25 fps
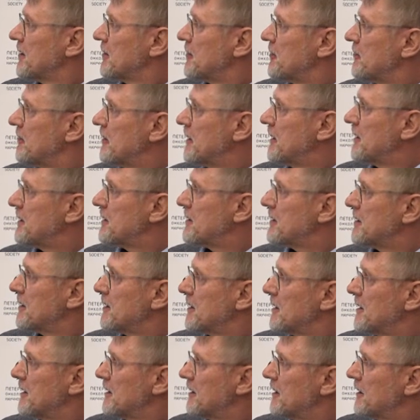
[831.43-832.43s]
with
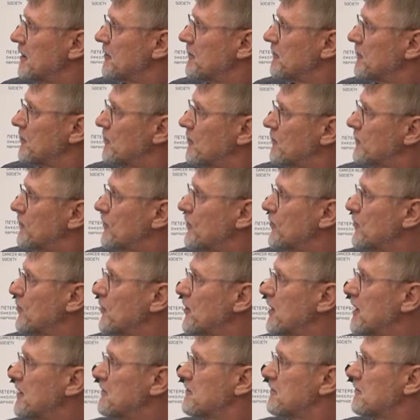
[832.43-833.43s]
in the
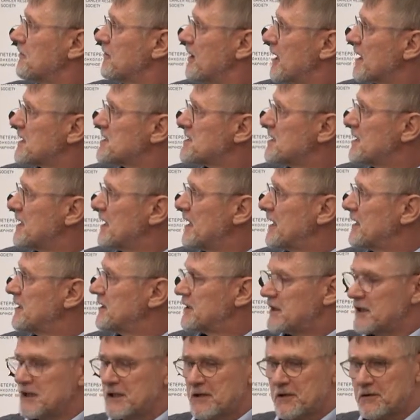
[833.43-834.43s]
fully
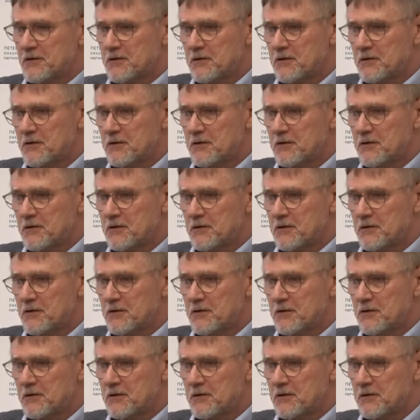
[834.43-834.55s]
vaccinated